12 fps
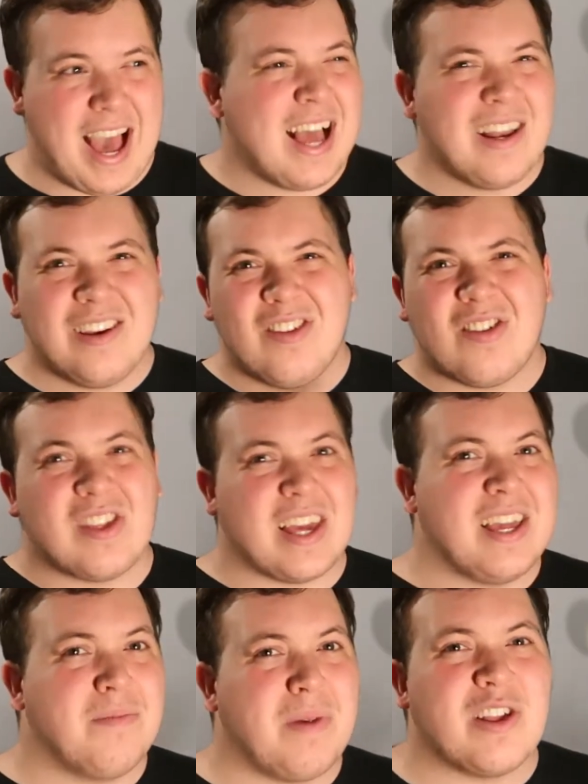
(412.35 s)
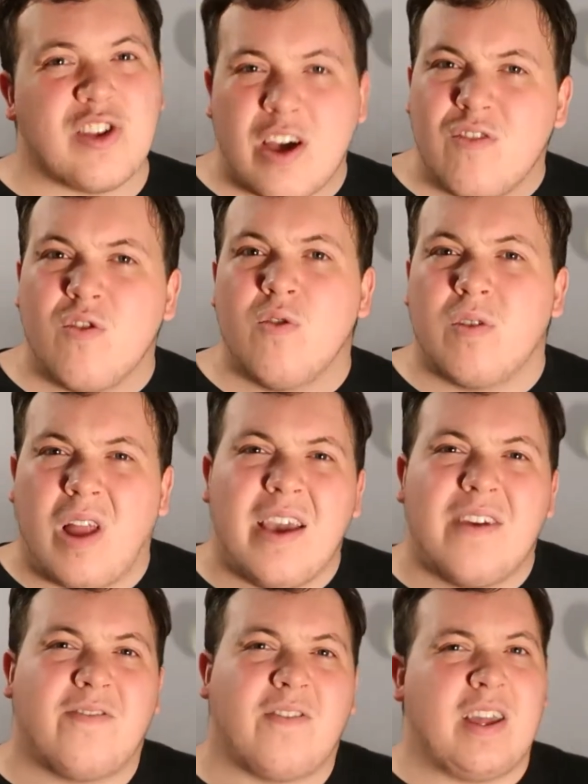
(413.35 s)
and just in my general
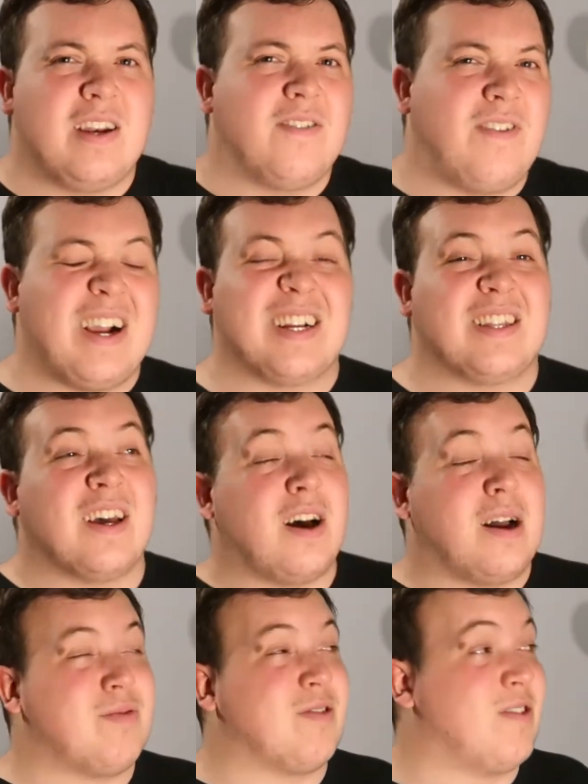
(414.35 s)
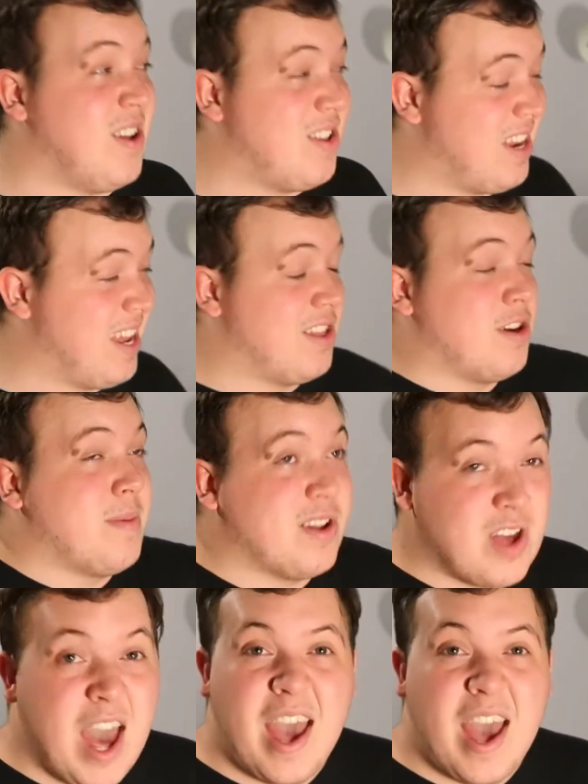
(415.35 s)
life, in the fact that I procrastinate so much.